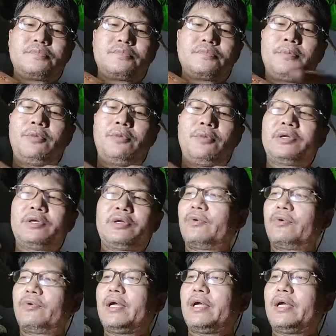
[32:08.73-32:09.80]
Polidor would
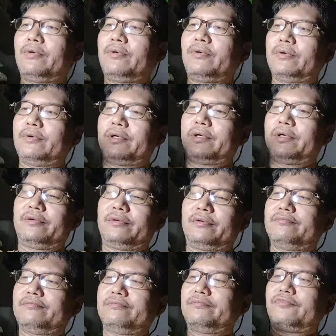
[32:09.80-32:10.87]
now,
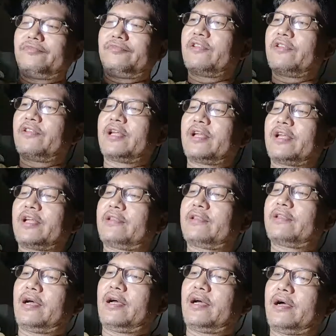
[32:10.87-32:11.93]
for instance,
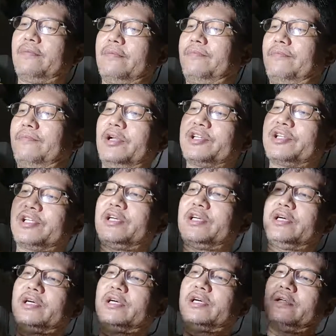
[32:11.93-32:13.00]
polish the